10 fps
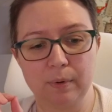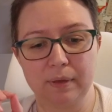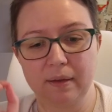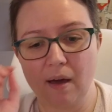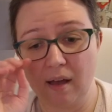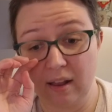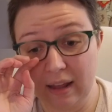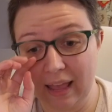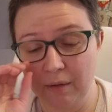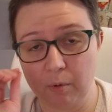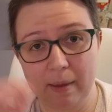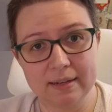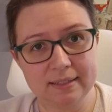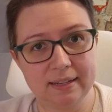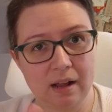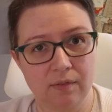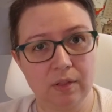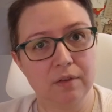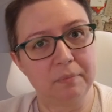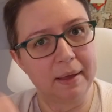working on a romantasy
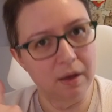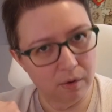novel of my